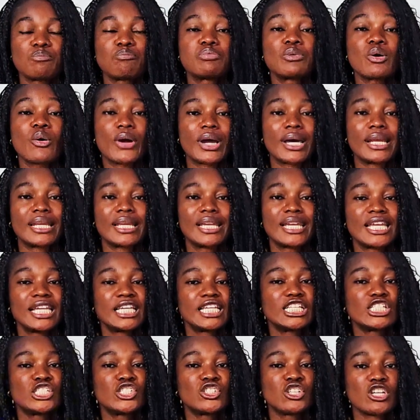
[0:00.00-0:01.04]
broken.
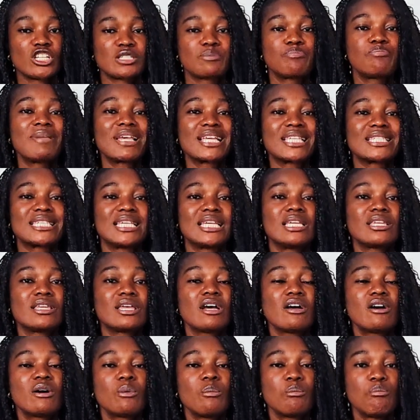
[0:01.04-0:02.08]
It just makes it
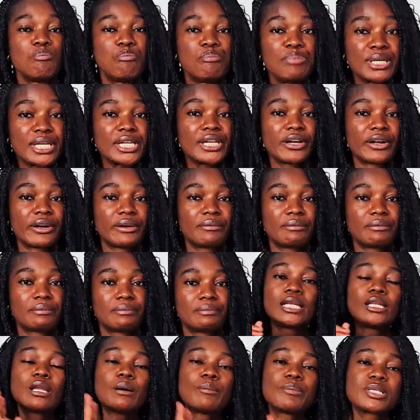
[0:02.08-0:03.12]
bigger.
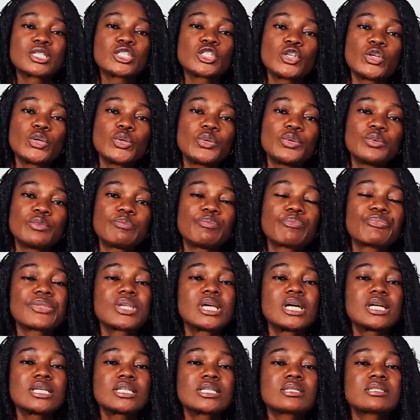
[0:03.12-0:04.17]
Number 2,
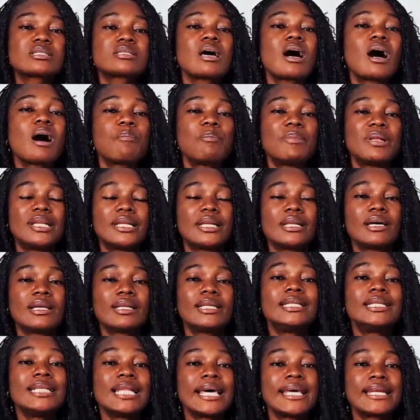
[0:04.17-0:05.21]
stop
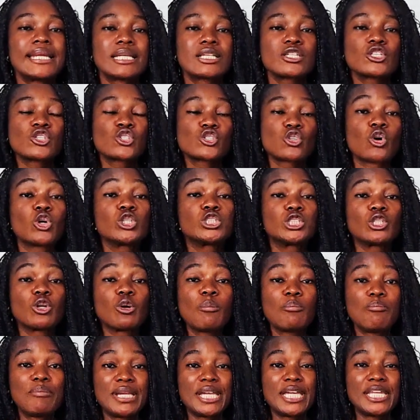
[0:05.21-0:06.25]
letting social
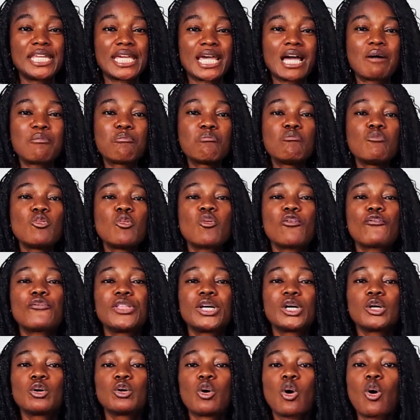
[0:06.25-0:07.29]
media move
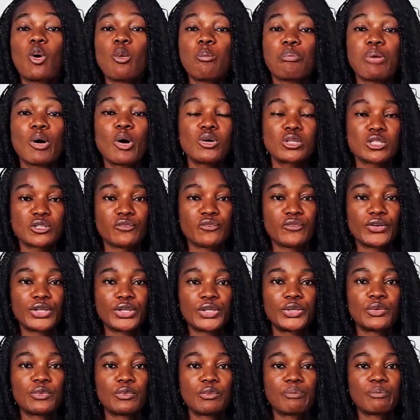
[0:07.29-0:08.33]
the goalposts for
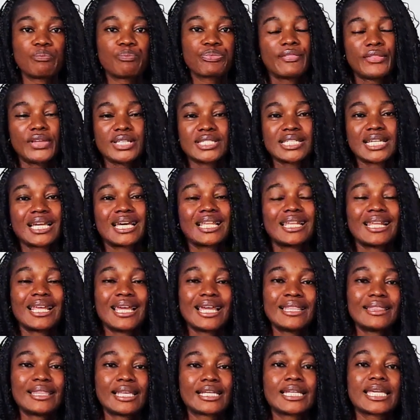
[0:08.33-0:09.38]
you. There's a
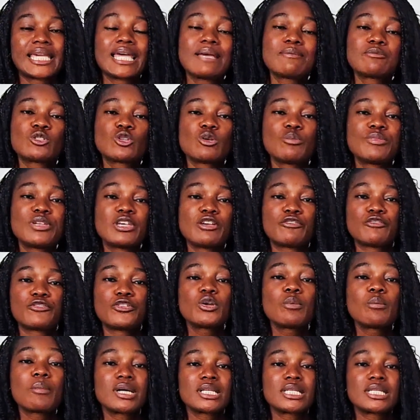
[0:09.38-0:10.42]
client that came to me a
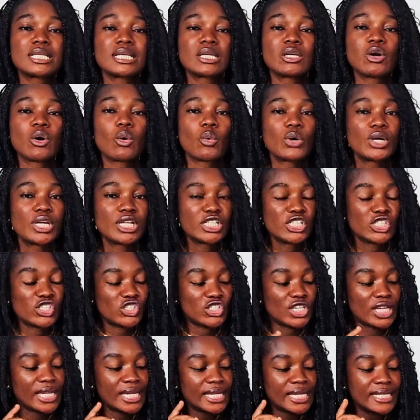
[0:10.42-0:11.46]
few months ago.
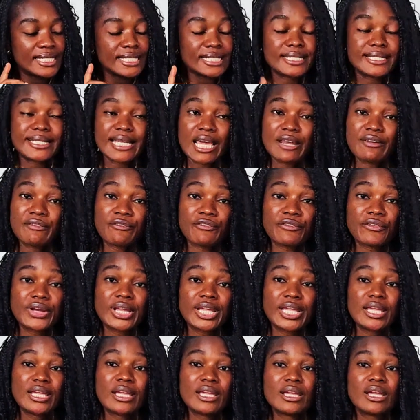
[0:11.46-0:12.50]
She is
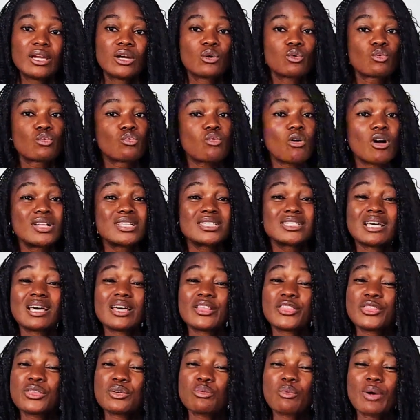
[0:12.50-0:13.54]
debt-free, runs
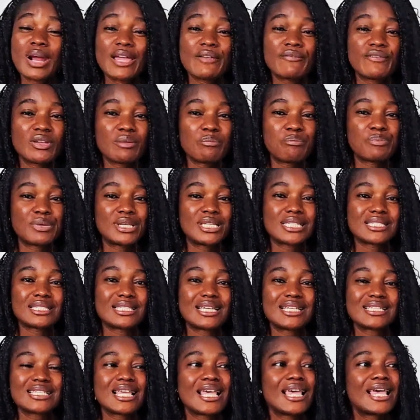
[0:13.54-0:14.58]
a thriving
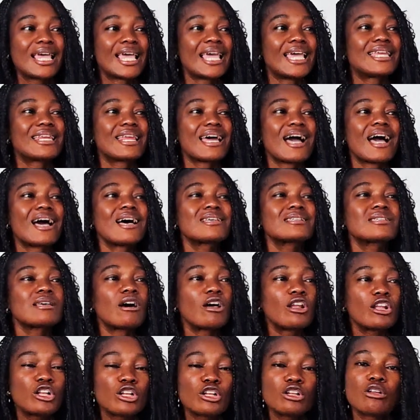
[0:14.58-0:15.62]
business, and has
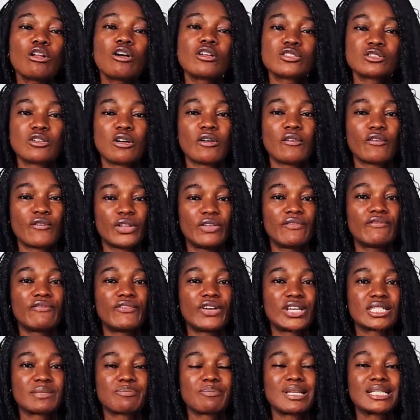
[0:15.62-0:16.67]
a lot of
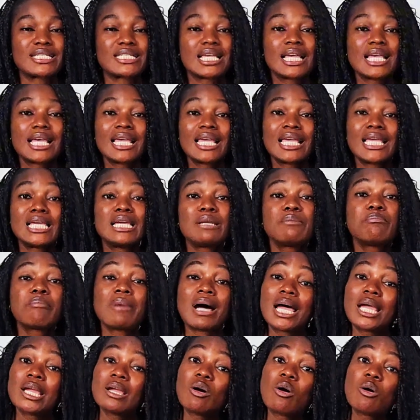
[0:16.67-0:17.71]
investment. In
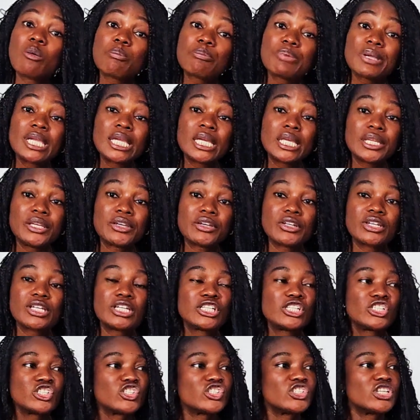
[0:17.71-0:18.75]
my
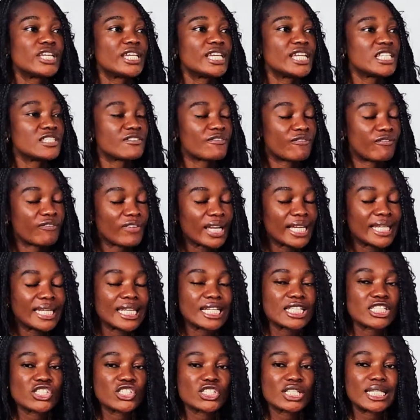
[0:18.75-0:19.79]
opinion, she is
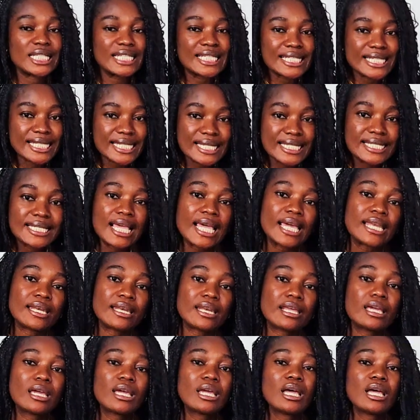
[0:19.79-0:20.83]
financially set.